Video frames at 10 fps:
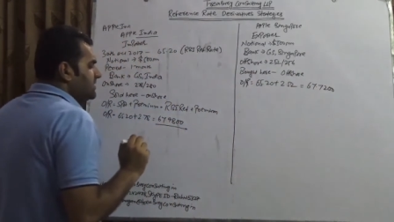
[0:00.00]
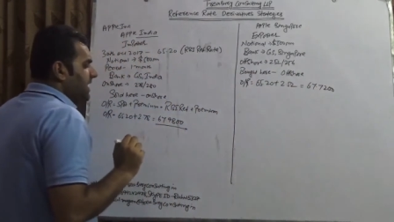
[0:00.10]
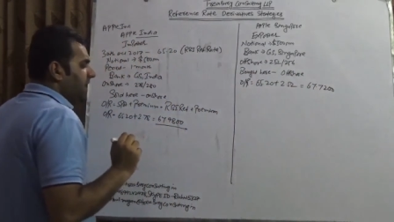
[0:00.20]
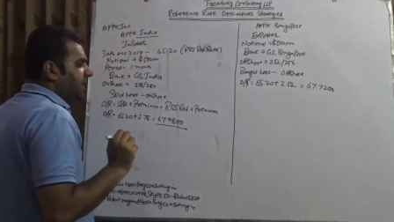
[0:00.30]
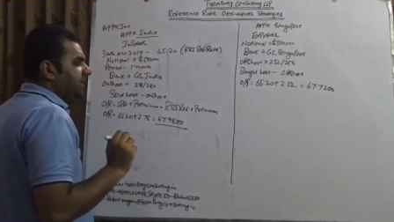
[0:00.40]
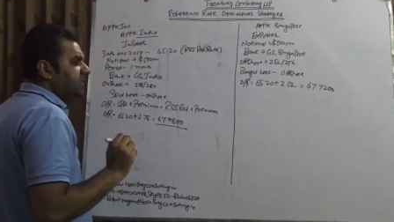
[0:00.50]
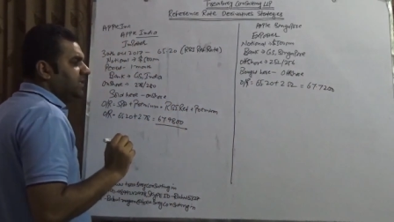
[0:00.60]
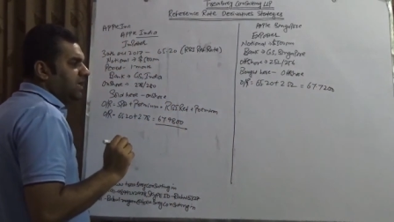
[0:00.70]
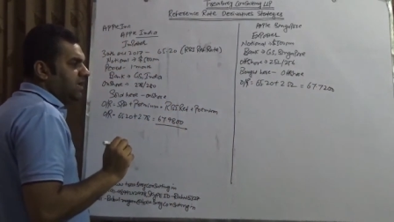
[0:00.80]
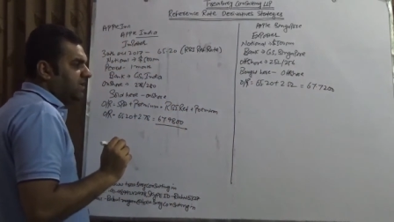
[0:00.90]
that
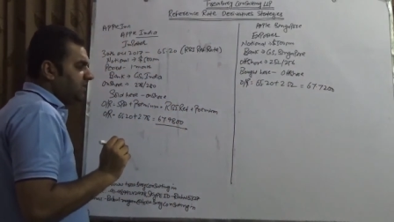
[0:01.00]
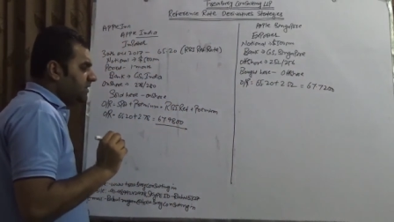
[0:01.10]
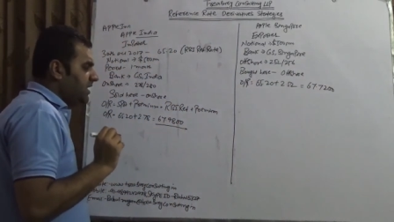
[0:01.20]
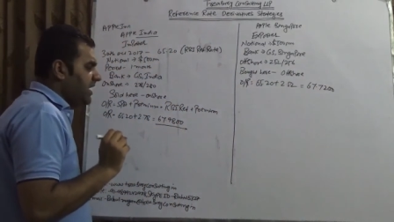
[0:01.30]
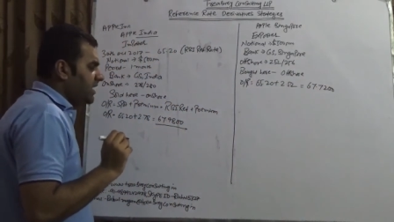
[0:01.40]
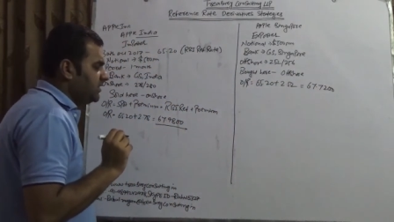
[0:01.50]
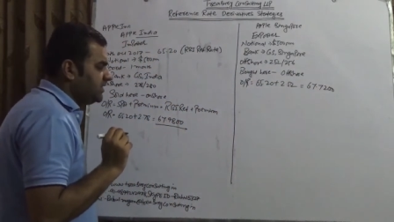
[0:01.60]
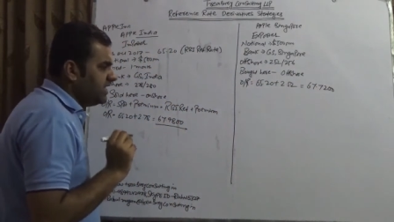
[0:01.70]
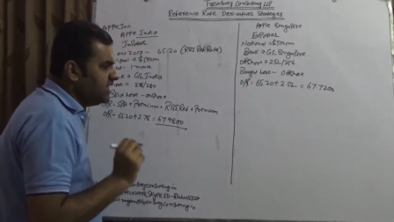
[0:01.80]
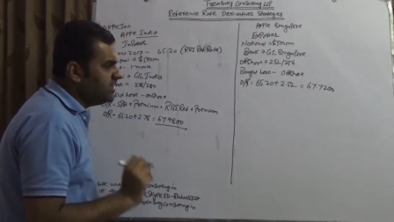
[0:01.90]
there, there,
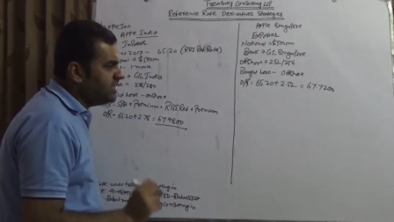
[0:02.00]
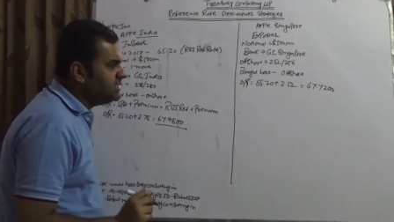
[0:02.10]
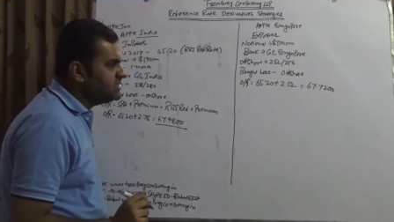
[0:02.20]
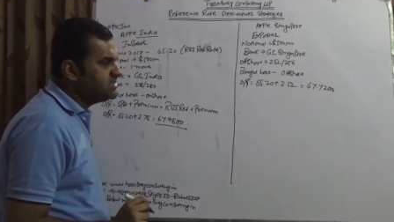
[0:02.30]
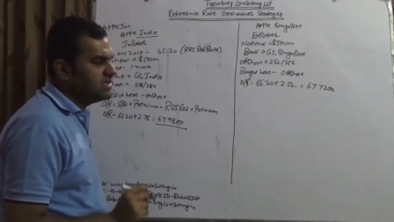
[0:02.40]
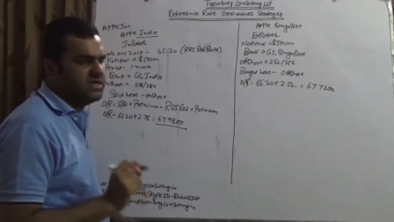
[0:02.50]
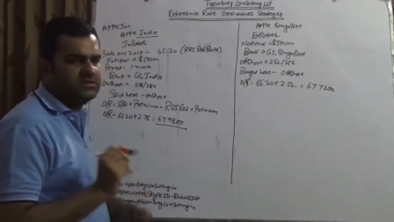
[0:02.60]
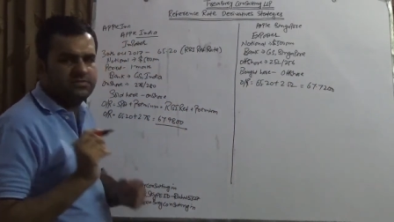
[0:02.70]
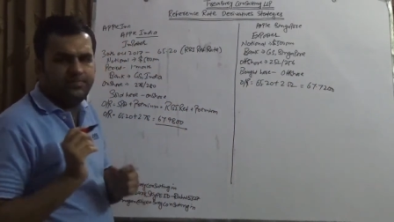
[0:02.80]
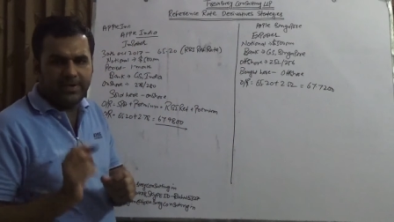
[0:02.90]
there is a
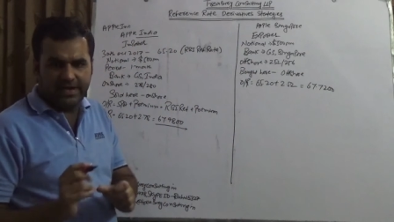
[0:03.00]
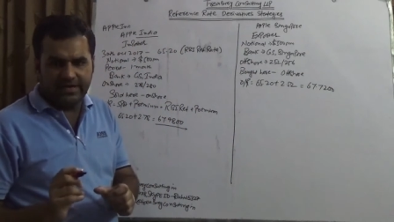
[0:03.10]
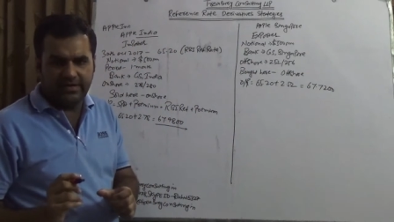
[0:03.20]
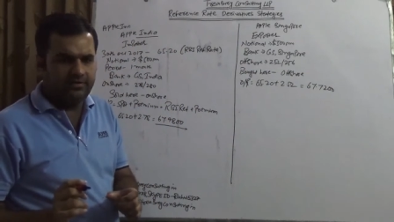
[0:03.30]
spread